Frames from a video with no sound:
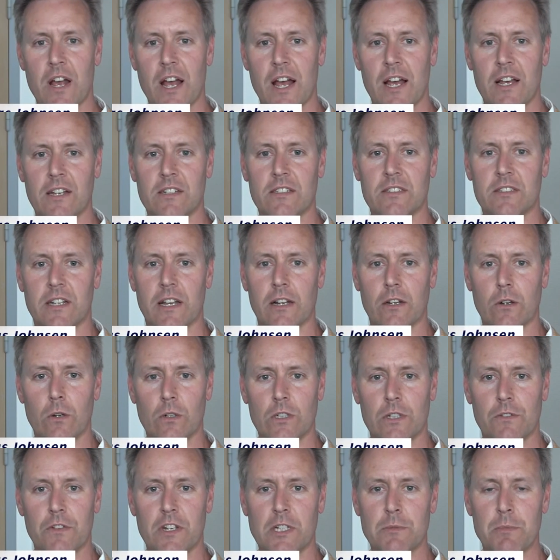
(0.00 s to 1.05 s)
has a lot
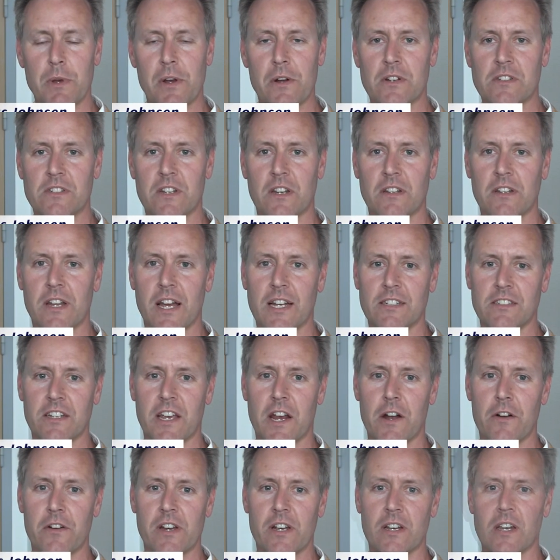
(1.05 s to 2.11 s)
of experience in that
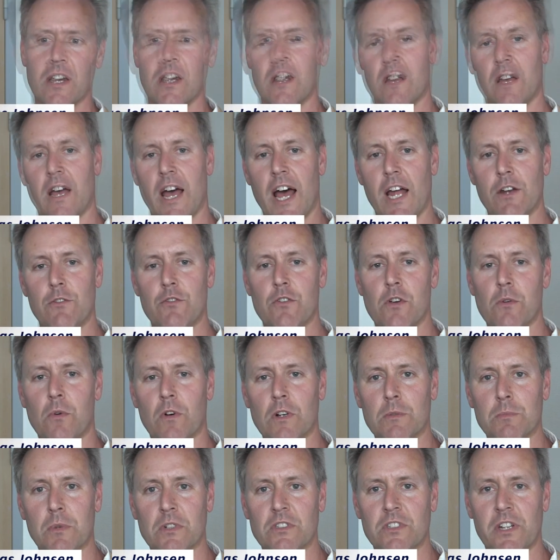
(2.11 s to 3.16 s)
area. Andrew
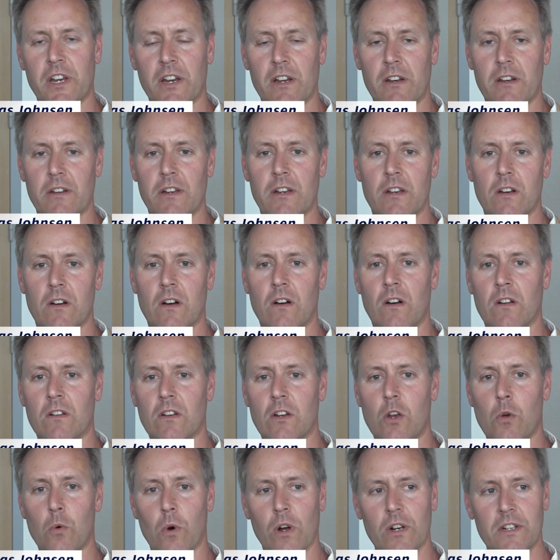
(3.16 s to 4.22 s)
works particularly
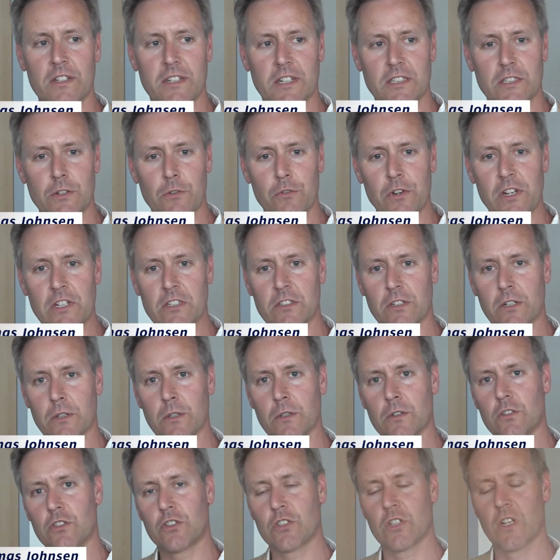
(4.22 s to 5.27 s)
on qualitative
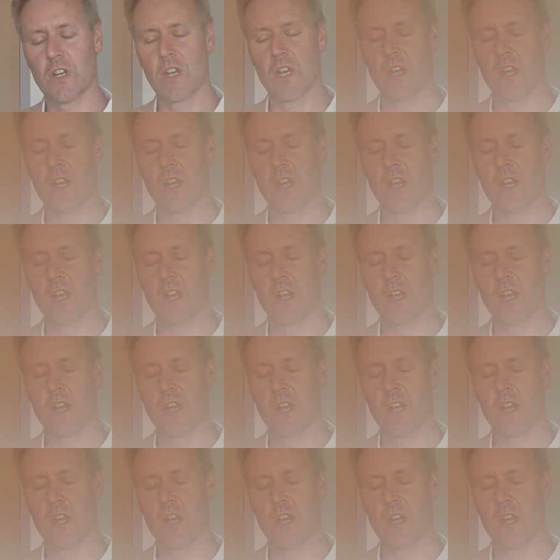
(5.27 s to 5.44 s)
research.